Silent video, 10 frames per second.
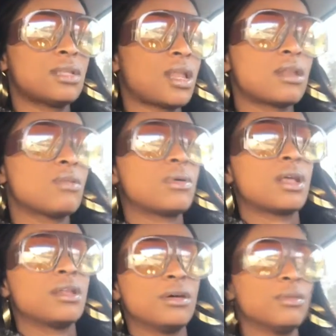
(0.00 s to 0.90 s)
And I know
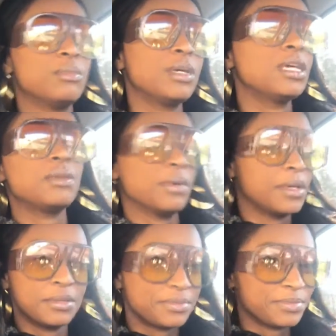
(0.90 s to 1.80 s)
what I know. But
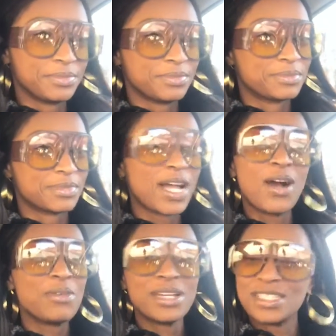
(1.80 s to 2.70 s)
anyway,
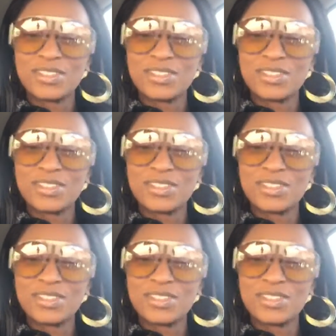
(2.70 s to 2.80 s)
I always